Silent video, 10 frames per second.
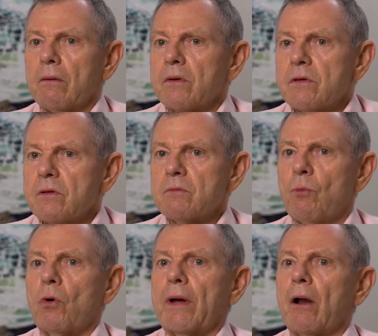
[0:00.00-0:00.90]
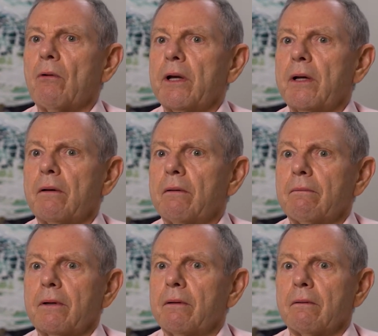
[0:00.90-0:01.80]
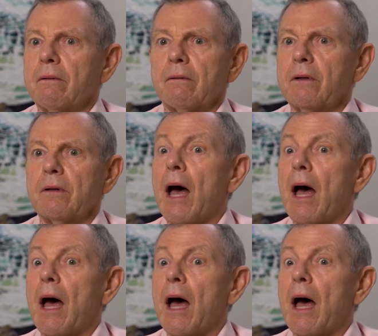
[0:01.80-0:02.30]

there's this small gallery in